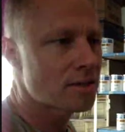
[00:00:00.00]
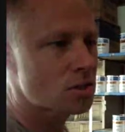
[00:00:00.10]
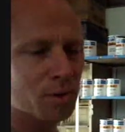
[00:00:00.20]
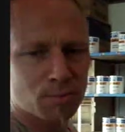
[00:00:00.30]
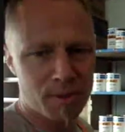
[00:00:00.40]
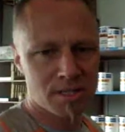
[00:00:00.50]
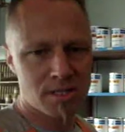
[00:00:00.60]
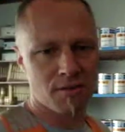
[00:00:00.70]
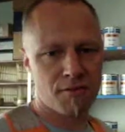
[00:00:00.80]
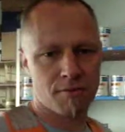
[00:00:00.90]
It's too
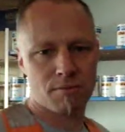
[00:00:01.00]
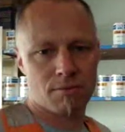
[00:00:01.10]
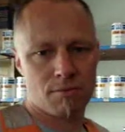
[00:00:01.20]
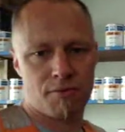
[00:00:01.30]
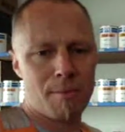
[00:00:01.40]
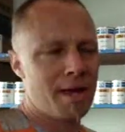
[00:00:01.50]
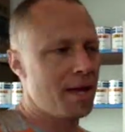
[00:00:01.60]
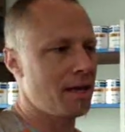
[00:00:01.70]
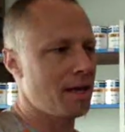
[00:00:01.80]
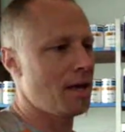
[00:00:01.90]
expensive for
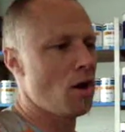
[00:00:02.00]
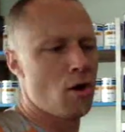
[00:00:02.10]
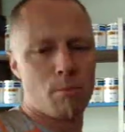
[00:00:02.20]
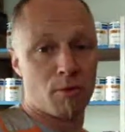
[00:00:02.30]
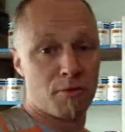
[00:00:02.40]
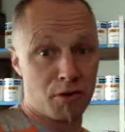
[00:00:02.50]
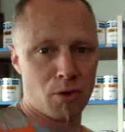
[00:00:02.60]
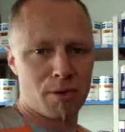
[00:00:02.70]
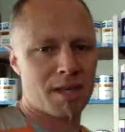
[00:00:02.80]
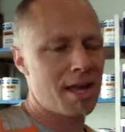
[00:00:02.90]
me at home or for
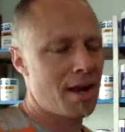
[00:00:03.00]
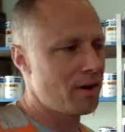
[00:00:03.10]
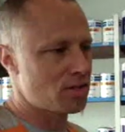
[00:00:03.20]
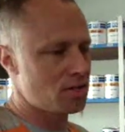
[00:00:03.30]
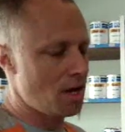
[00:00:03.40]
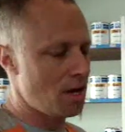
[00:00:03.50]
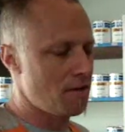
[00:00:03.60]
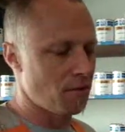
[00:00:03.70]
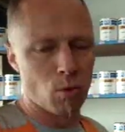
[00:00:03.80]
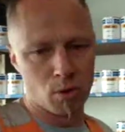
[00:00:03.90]
you in the garage to
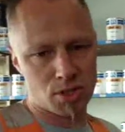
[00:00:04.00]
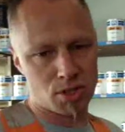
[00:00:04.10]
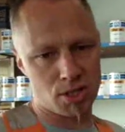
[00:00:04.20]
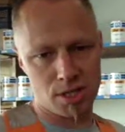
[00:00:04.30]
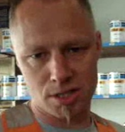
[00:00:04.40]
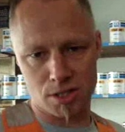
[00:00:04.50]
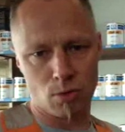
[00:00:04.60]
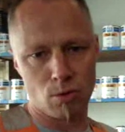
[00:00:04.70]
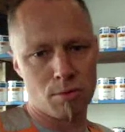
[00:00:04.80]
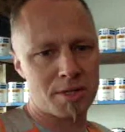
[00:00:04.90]
have all the tinters
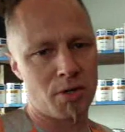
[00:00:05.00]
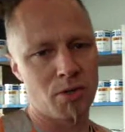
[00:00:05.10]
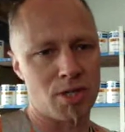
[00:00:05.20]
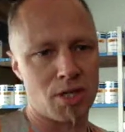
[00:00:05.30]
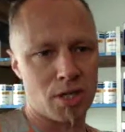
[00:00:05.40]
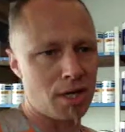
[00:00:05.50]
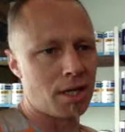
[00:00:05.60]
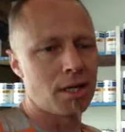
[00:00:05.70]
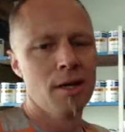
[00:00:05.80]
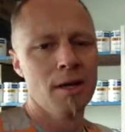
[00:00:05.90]
and all the materials that you
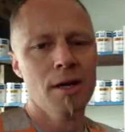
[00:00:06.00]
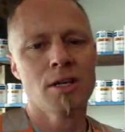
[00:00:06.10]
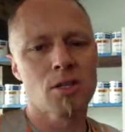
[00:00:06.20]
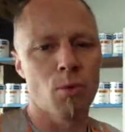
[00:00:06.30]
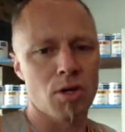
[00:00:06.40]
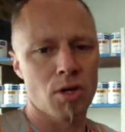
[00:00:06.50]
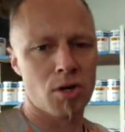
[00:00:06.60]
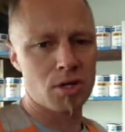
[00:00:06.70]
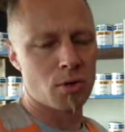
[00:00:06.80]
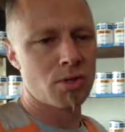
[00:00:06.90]
need. So what
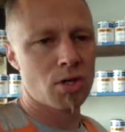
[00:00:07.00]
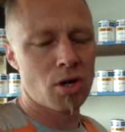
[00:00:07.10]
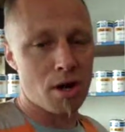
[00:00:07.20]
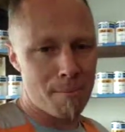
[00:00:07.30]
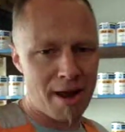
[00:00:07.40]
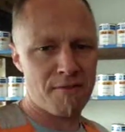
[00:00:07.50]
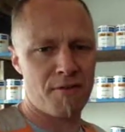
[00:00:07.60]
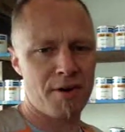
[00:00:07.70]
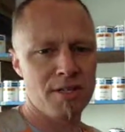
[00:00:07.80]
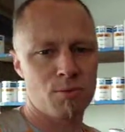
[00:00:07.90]
you've got to do is you've got to make
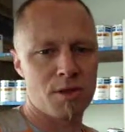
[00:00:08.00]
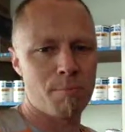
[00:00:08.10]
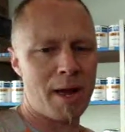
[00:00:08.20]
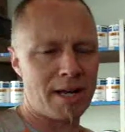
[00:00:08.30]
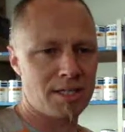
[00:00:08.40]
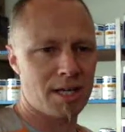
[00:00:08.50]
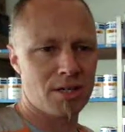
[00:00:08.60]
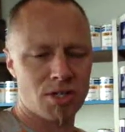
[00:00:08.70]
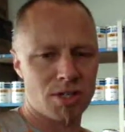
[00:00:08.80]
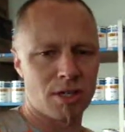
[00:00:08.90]
friends with the paint
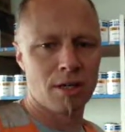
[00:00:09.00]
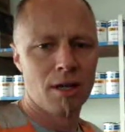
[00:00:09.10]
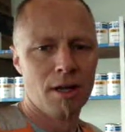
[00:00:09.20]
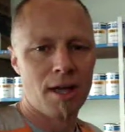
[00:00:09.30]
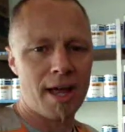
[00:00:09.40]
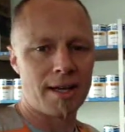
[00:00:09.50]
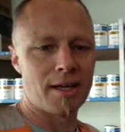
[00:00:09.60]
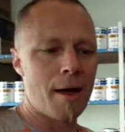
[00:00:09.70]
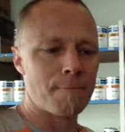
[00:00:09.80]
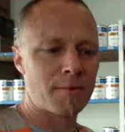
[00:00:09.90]
technician
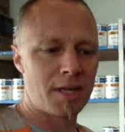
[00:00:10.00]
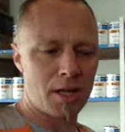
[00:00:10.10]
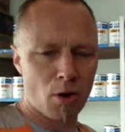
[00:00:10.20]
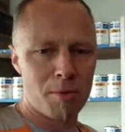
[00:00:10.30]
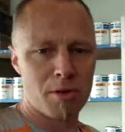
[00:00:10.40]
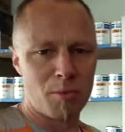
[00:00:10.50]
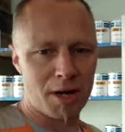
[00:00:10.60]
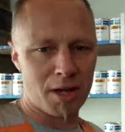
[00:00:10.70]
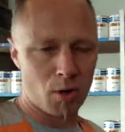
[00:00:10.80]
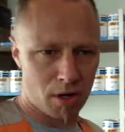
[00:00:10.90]
and um, get on with them
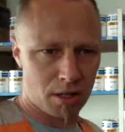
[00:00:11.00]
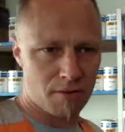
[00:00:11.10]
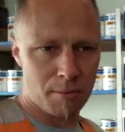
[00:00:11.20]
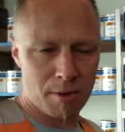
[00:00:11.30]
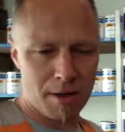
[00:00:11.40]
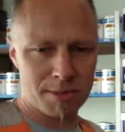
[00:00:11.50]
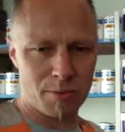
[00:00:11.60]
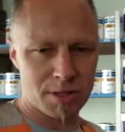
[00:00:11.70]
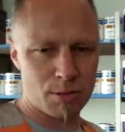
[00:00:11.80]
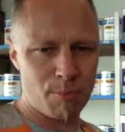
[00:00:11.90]
really good and give them
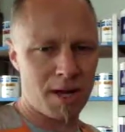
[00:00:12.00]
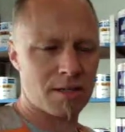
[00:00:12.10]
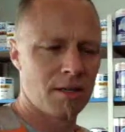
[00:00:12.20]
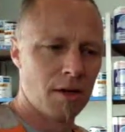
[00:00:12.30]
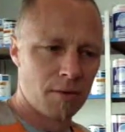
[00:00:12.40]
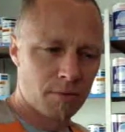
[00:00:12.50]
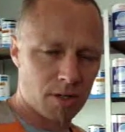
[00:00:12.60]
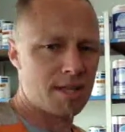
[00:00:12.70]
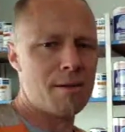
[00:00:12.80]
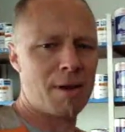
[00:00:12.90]
heaps of respect
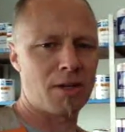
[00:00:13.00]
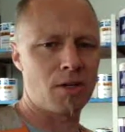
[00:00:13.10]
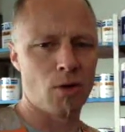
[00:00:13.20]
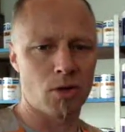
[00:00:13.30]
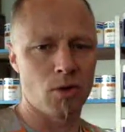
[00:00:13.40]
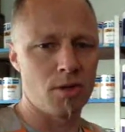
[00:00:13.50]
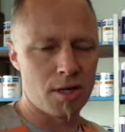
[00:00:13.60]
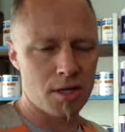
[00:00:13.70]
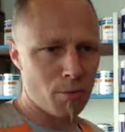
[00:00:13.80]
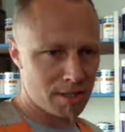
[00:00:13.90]
because they make you look good.
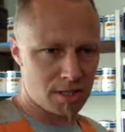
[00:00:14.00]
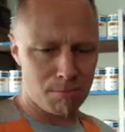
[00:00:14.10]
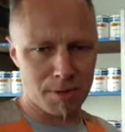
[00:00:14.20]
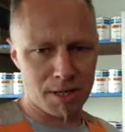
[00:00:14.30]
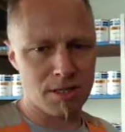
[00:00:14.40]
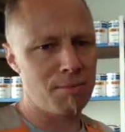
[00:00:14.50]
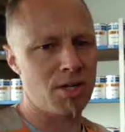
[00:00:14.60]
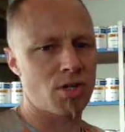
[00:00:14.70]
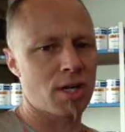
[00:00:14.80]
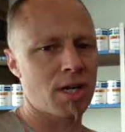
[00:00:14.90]
They're the ones that mix and
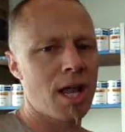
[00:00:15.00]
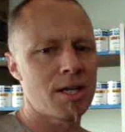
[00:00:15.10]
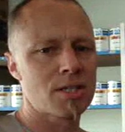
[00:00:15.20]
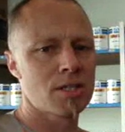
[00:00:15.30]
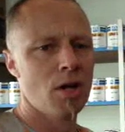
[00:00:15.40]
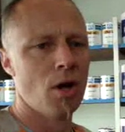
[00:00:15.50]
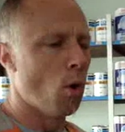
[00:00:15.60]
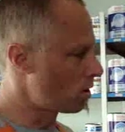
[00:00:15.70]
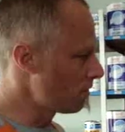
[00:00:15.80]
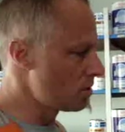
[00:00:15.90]
match your colours
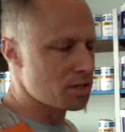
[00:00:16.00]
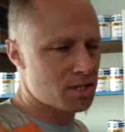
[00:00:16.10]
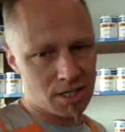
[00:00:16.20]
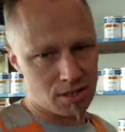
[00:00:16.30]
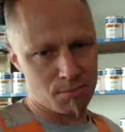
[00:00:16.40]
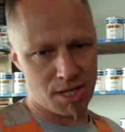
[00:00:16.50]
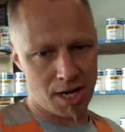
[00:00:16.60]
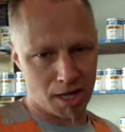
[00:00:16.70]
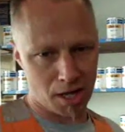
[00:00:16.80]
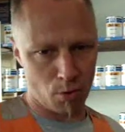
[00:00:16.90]
or give you the systems
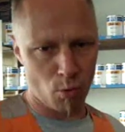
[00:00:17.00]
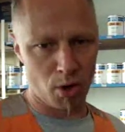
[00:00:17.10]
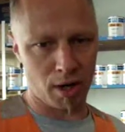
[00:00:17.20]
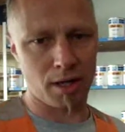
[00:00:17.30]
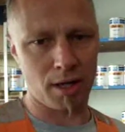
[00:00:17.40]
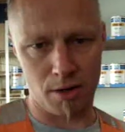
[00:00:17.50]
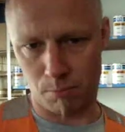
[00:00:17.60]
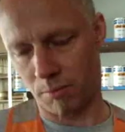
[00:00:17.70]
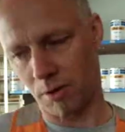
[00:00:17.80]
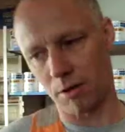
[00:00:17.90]
that are going to work.
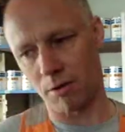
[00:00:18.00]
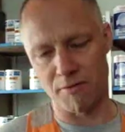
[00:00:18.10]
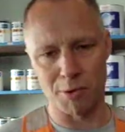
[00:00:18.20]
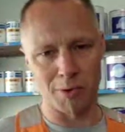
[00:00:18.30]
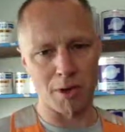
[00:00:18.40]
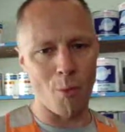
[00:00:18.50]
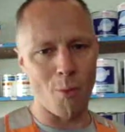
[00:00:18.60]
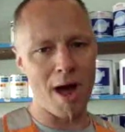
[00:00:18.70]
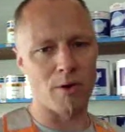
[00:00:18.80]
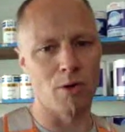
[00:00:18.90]
And everyone will
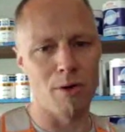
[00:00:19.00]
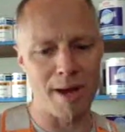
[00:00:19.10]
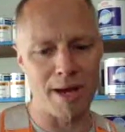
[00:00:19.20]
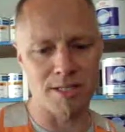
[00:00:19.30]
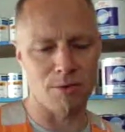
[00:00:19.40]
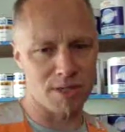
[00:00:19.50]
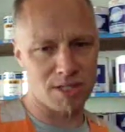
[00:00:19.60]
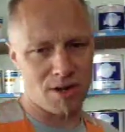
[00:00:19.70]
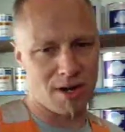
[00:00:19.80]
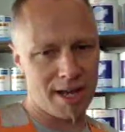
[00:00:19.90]
go, wow, you're amazing,
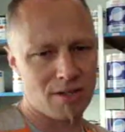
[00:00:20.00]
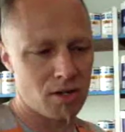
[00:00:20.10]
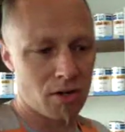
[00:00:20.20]
Mr. lad.